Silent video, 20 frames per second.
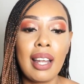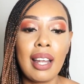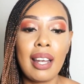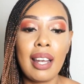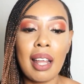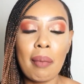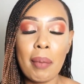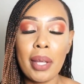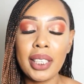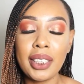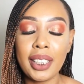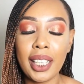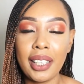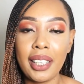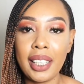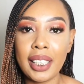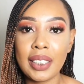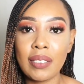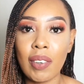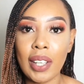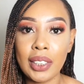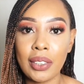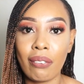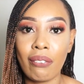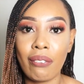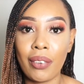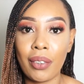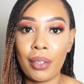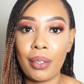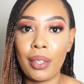let me say this first
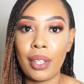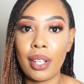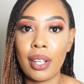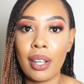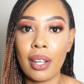of all.